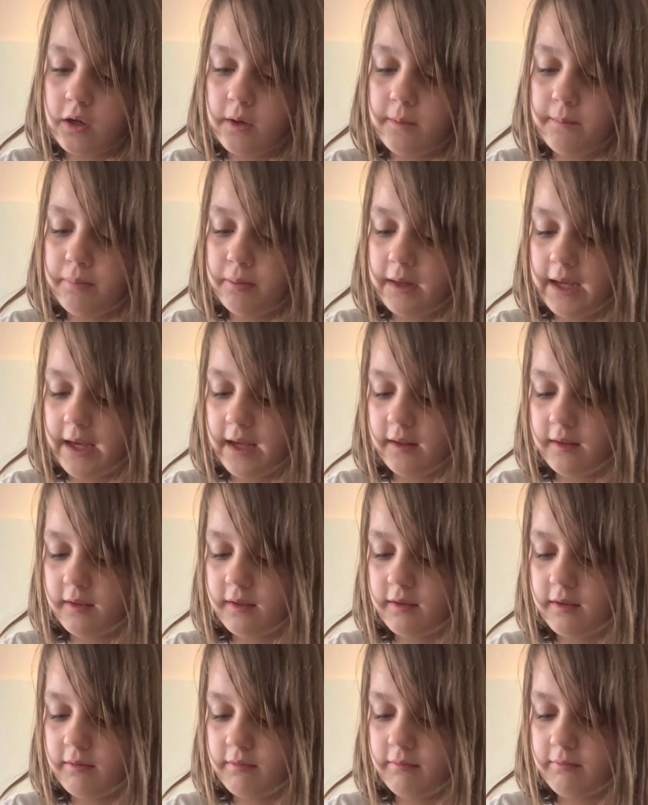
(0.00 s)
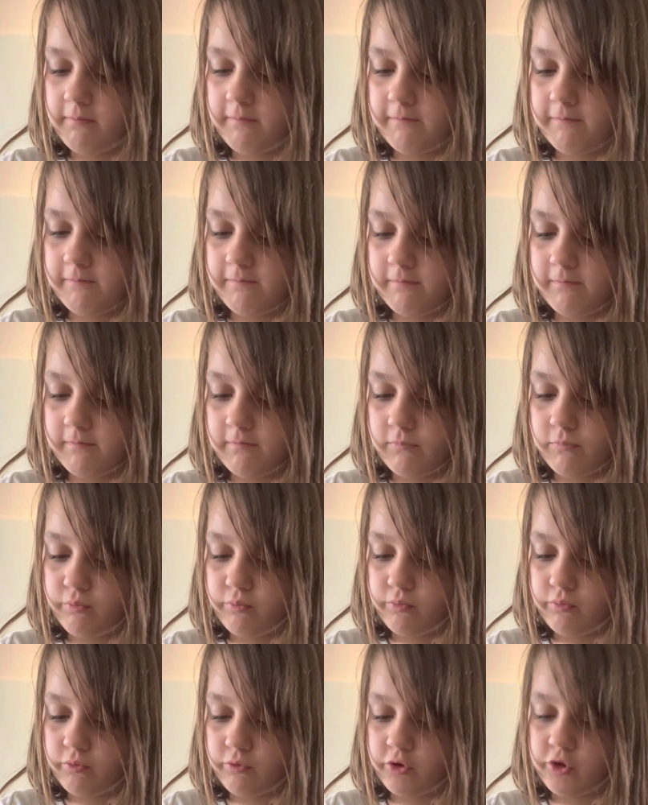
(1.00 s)
please
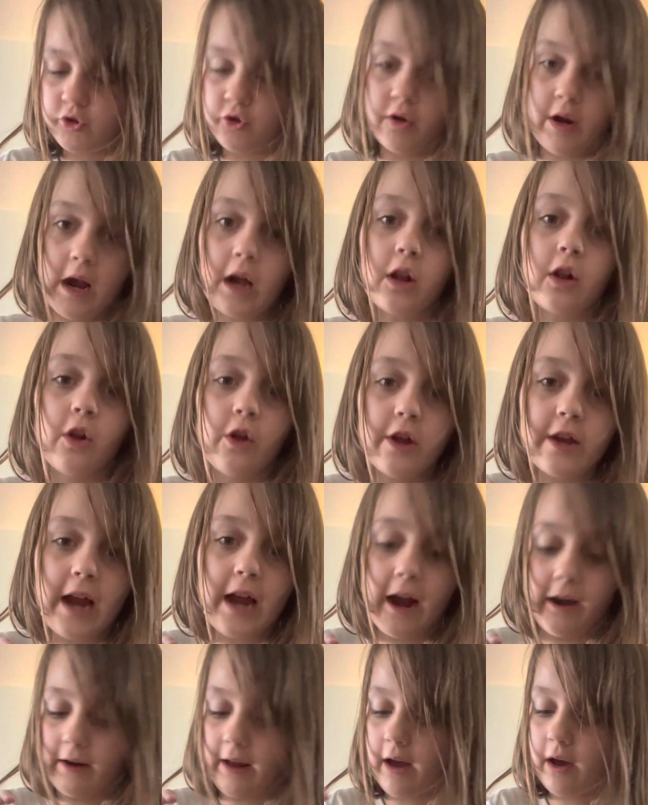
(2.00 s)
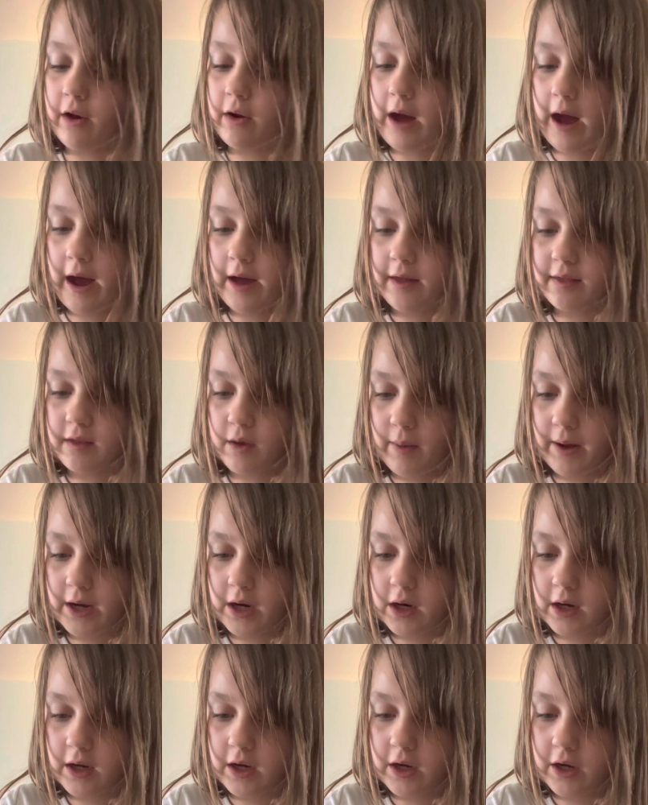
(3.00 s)
do not glue it down yet, okay? So what
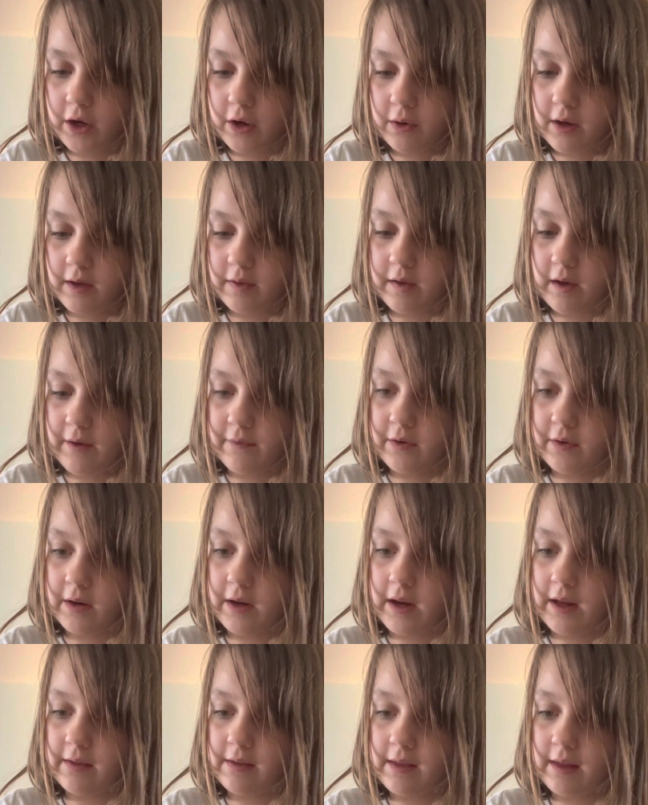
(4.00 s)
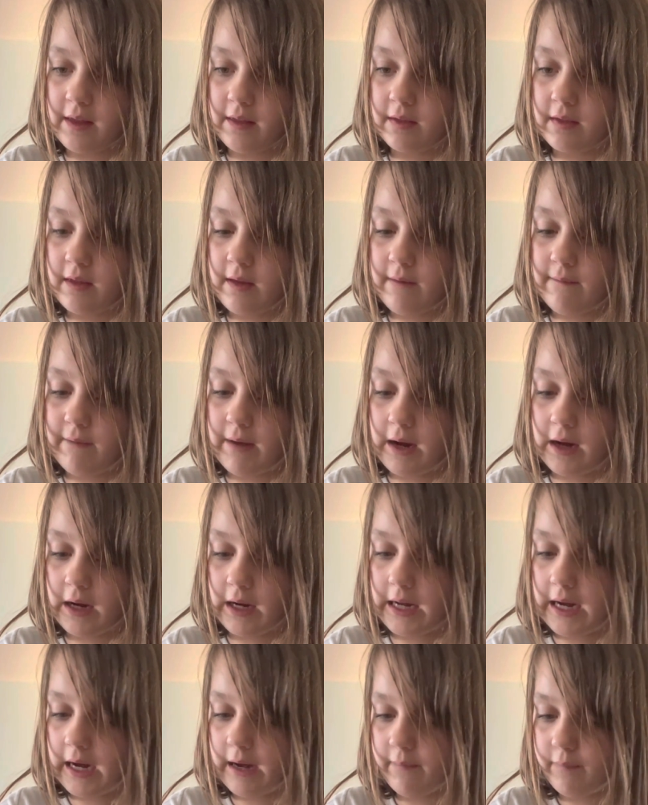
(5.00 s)
you're gonna do, because you have to take these
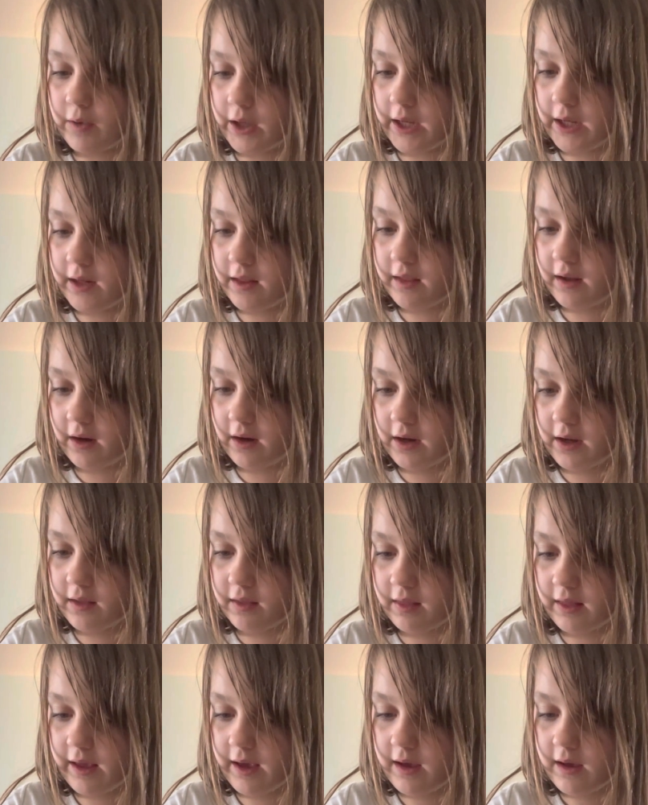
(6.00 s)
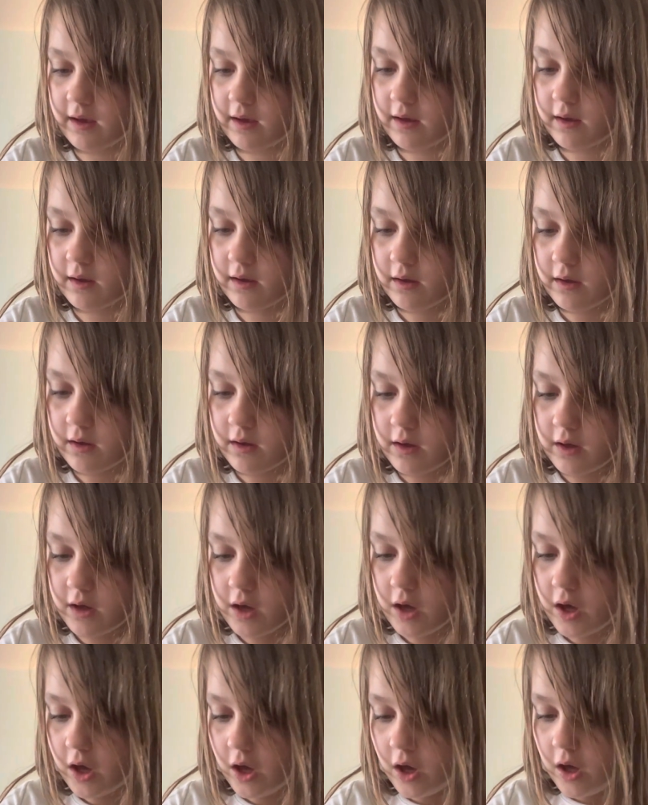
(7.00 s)
very carefully and seriously.
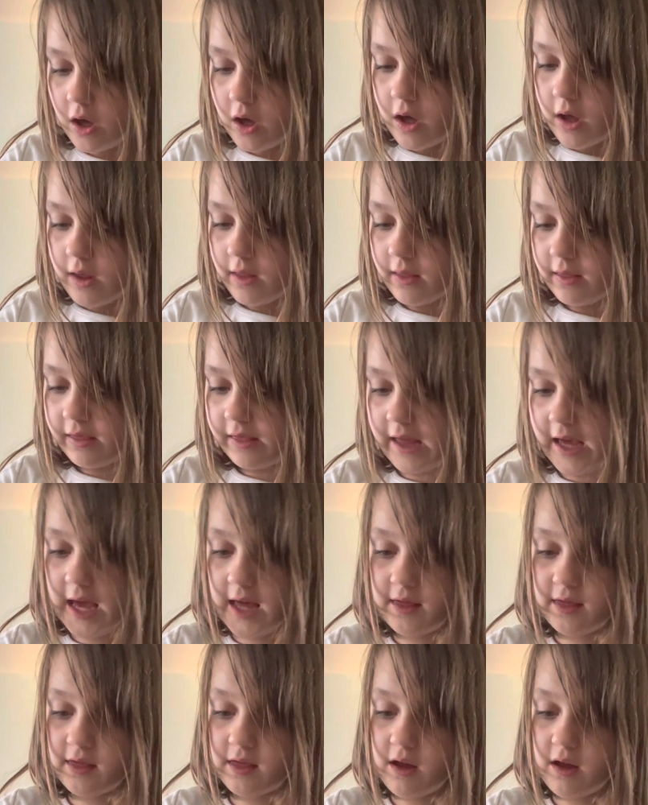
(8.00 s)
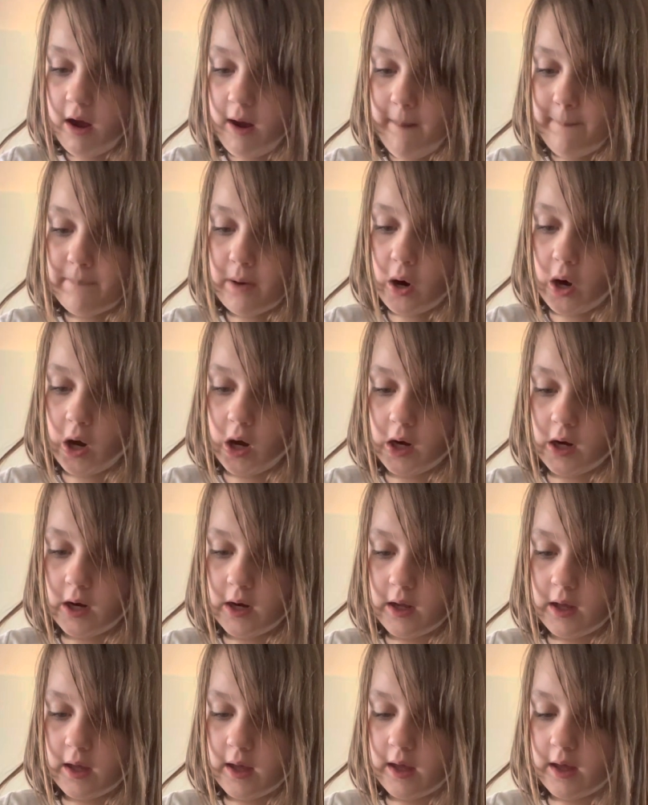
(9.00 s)
This
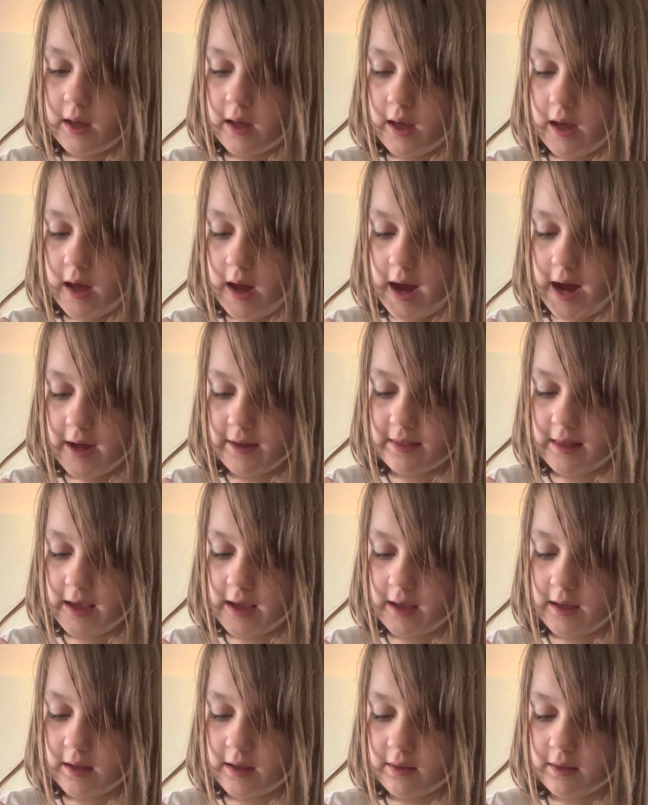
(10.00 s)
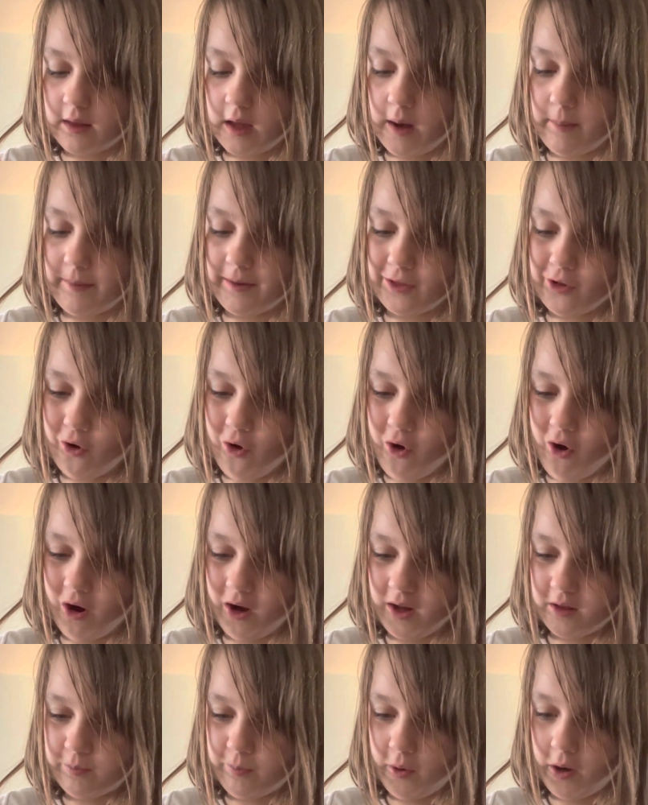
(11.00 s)
part, I think, is gonna be the
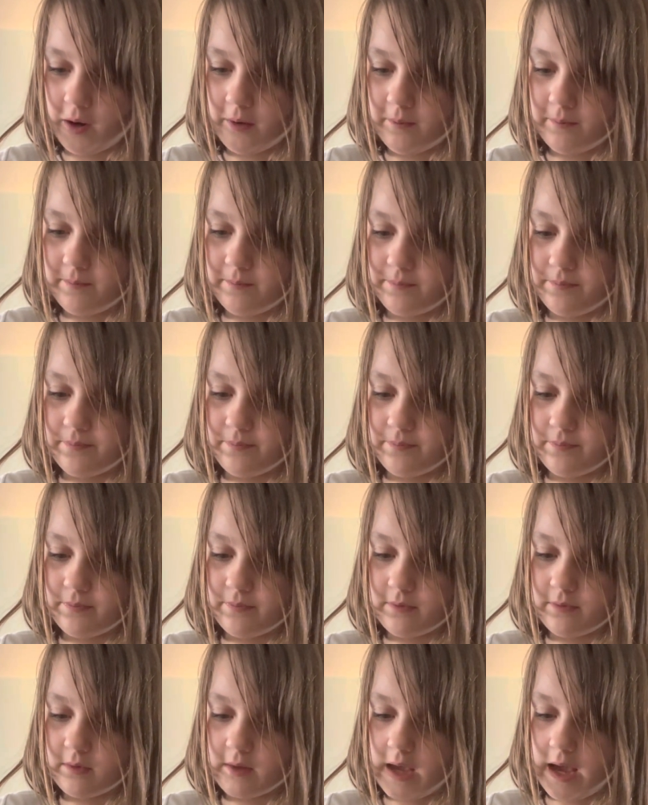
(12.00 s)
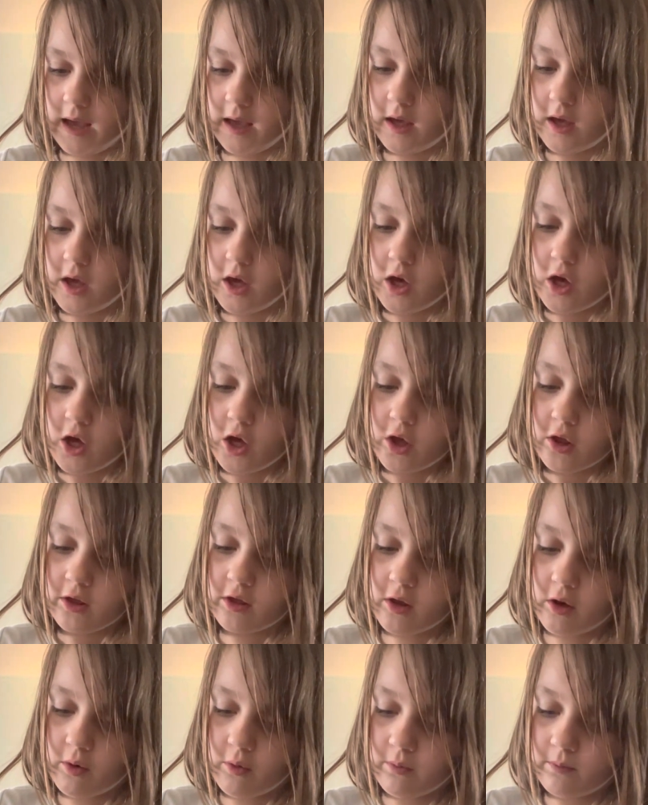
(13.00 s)
hardest part, okay?
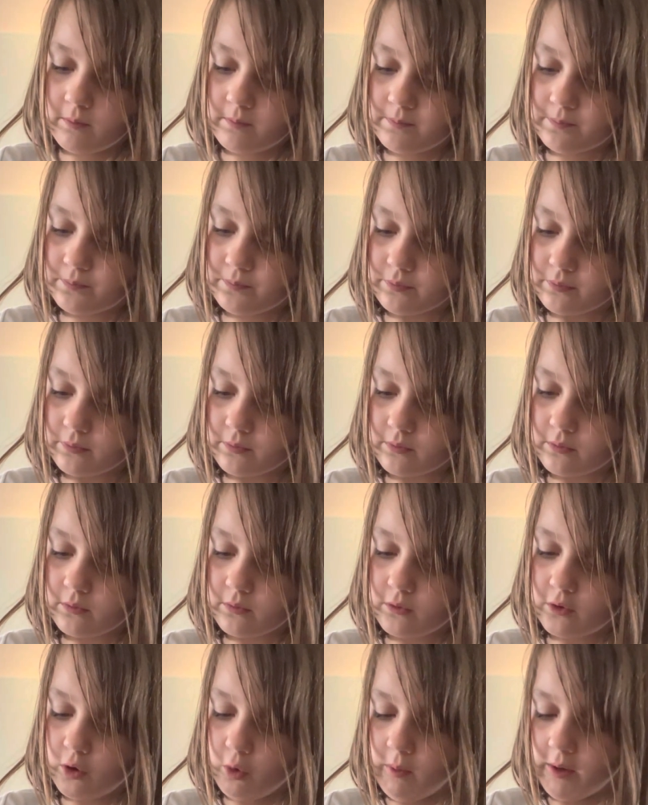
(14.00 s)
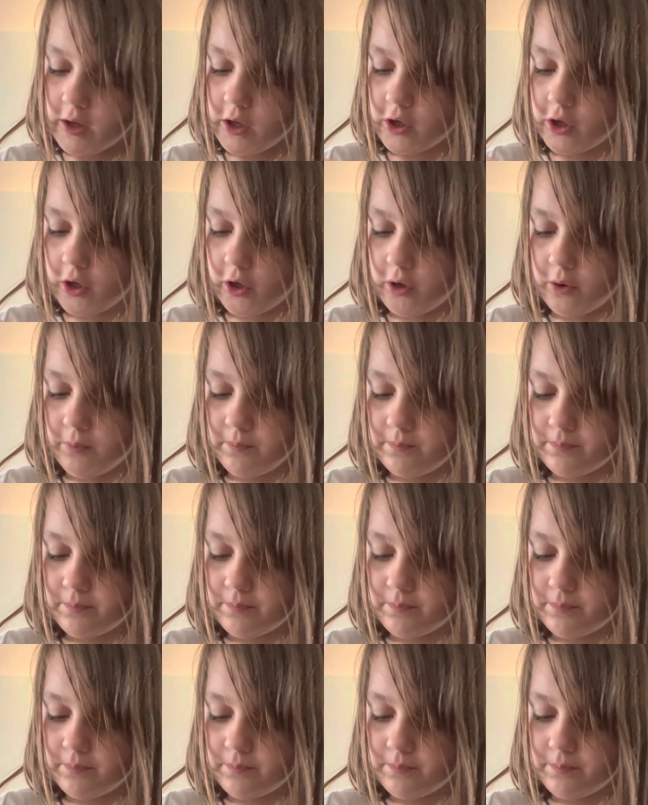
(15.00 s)
So what you do